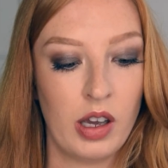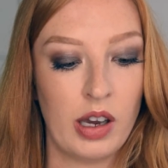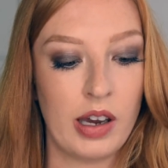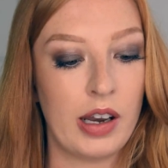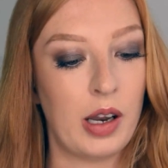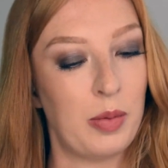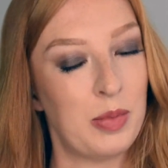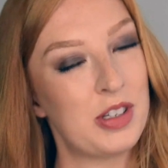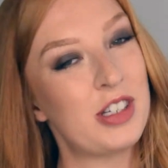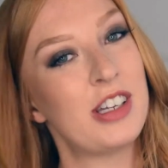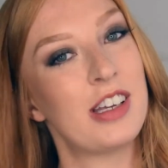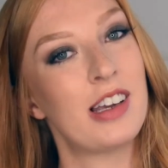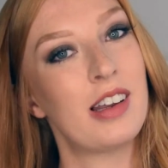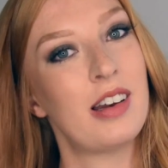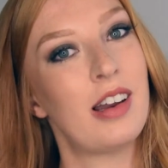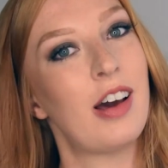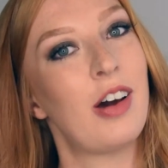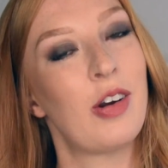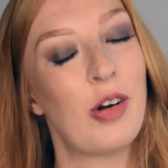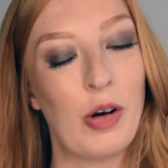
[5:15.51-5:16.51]
And I'll be taking
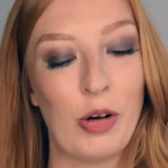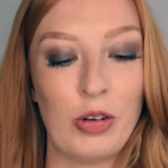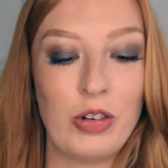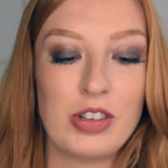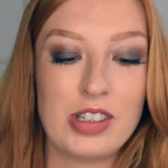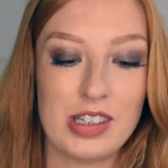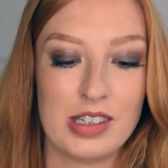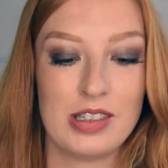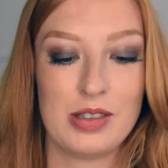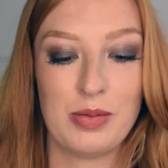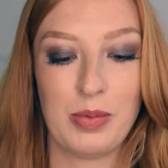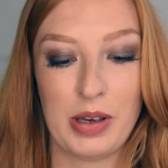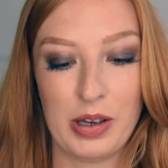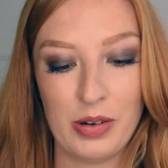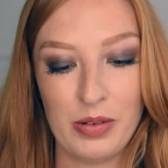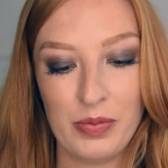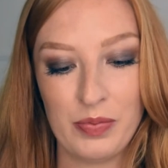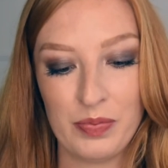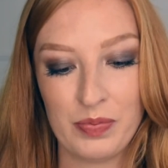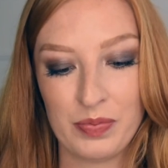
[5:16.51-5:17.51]
that on holiday as
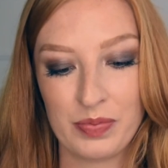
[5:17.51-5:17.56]
well.